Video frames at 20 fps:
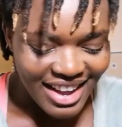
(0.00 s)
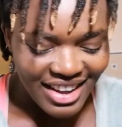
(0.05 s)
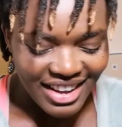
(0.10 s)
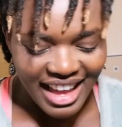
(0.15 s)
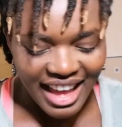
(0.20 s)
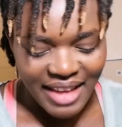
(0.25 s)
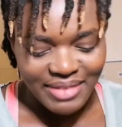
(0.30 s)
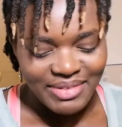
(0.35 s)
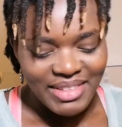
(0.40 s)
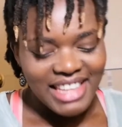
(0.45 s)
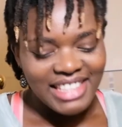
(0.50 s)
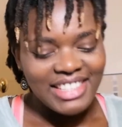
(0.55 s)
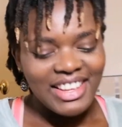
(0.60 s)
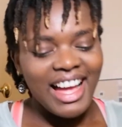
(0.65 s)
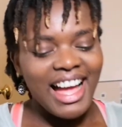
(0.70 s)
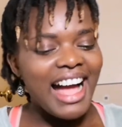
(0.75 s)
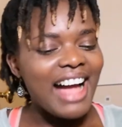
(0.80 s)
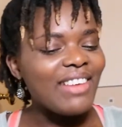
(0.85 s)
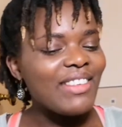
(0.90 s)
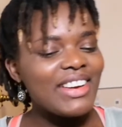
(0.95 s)
Okay,
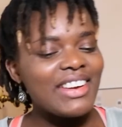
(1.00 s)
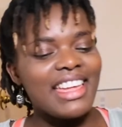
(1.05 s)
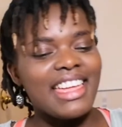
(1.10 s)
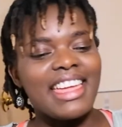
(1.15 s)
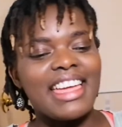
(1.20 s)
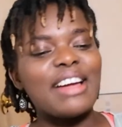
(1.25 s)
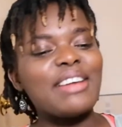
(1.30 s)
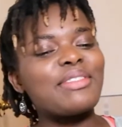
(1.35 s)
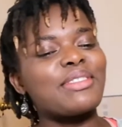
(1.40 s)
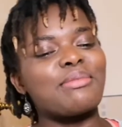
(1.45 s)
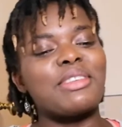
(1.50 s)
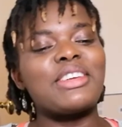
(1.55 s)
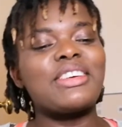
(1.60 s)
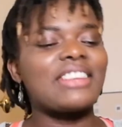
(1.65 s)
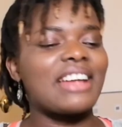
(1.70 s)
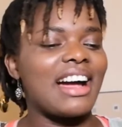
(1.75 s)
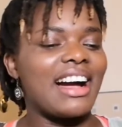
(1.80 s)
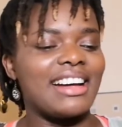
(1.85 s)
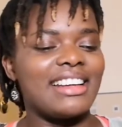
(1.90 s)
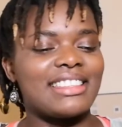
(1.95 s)
so I want to hear from
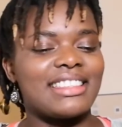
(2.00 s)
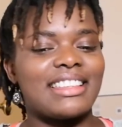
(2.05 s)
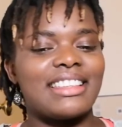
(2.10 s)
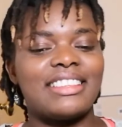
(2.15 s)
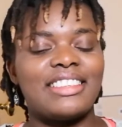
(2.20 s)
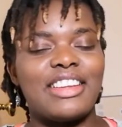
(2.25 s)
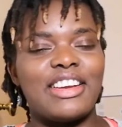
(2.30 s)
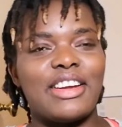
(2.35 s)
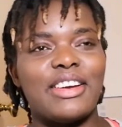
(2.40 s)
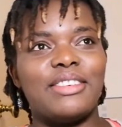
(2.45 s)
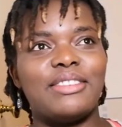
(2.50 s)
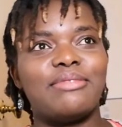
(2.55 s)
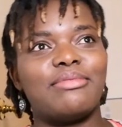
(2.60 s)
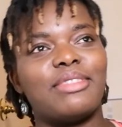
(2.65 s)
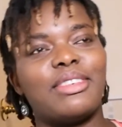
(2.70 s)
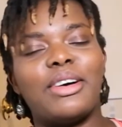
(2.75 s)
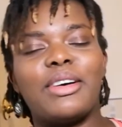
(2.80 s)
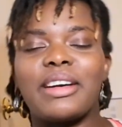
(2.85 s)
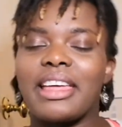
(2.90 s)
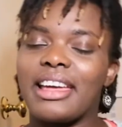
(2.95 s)
you guys,
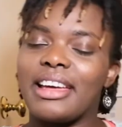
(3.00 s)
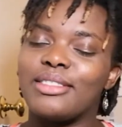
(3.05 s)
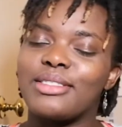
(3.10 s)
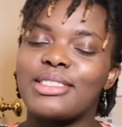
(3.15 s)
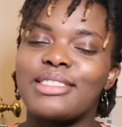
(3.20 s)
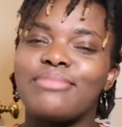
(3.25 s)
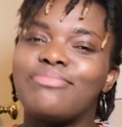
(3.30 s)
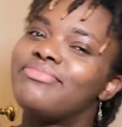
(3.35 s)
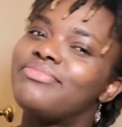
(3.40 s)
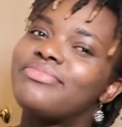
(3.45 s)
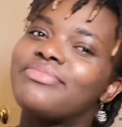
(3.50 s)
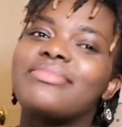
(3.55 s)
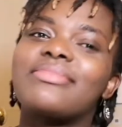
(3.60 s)
or girls.